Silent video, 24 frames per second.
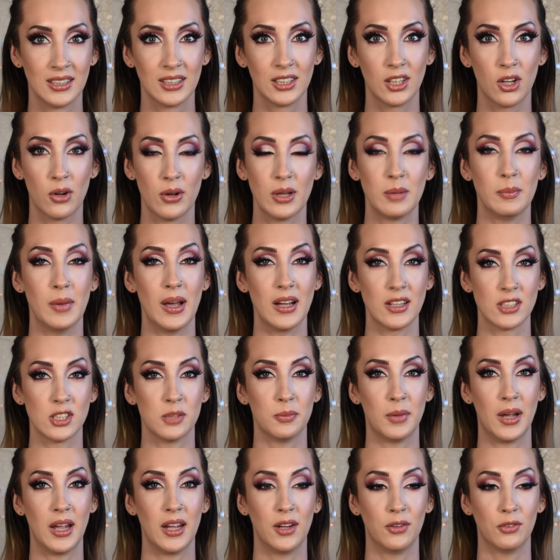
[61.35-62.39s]
going back to
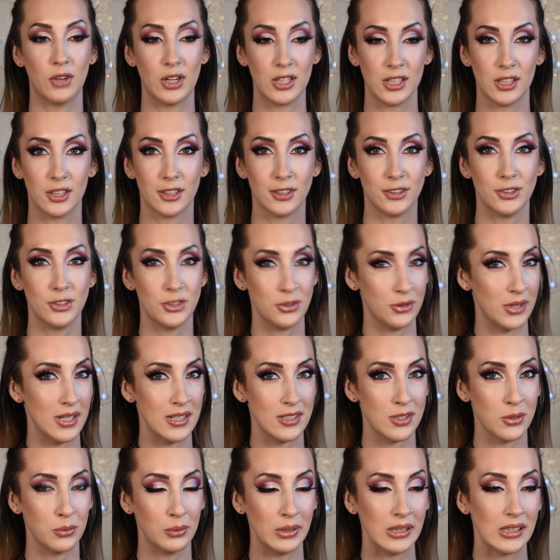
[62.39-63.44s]
my regular two
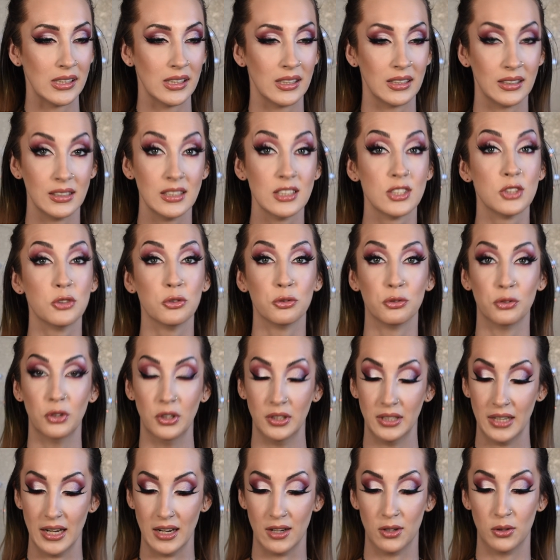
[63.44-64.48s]
days a week, at least for
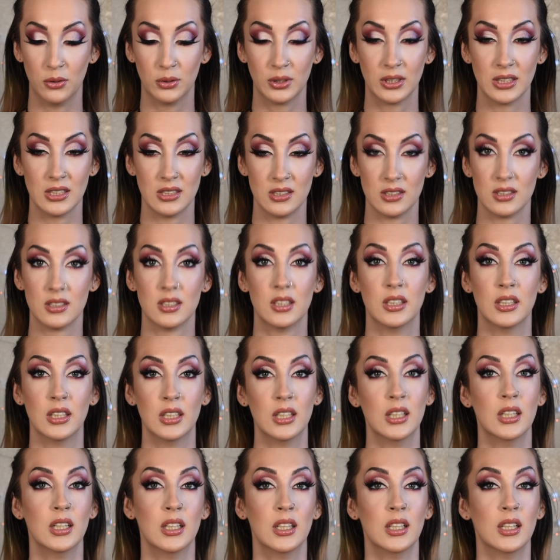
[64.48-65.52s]
now, because
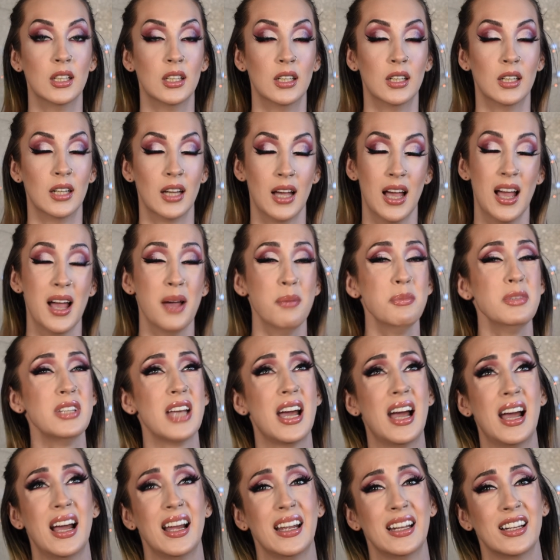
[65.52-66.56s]
I'm
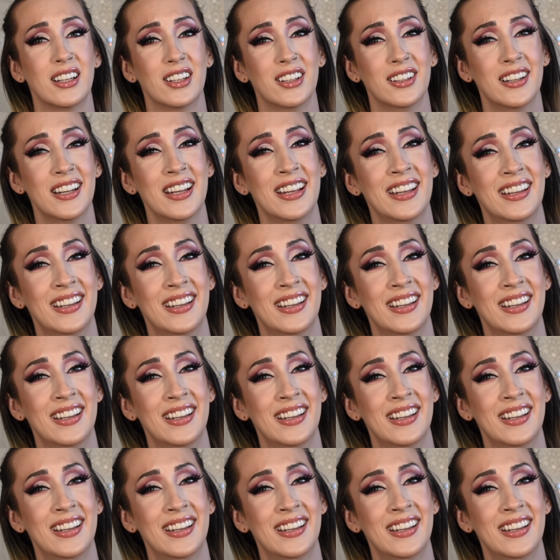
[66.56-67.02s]
tired.